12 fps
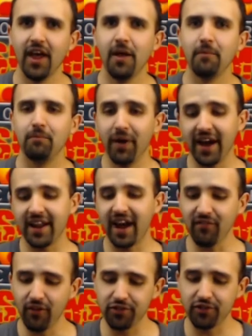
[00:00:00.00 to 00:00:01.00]
But I've
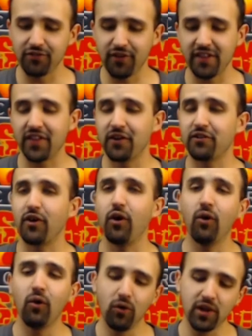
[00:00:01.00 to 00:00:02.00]
also found that there's a
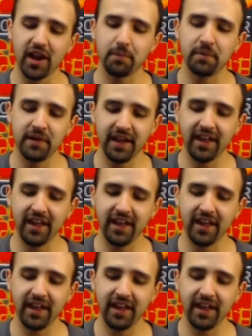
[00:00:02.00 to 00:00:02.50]
whole lot of play